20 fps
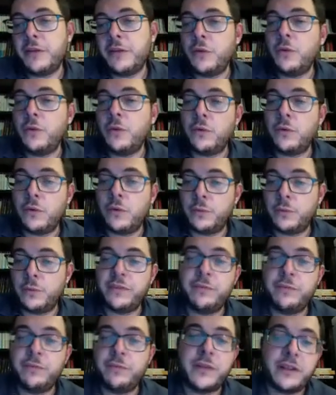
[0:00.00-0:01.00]
two groups
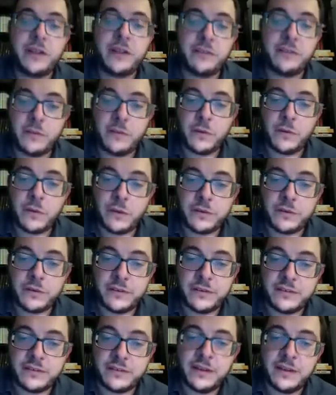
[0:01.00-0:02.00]
of potential
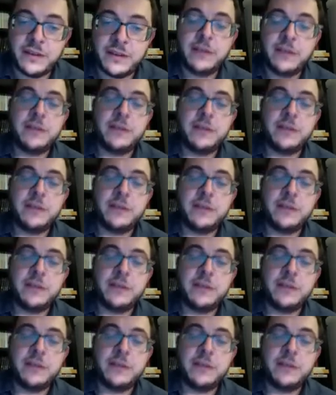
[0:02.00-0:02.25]
causes. The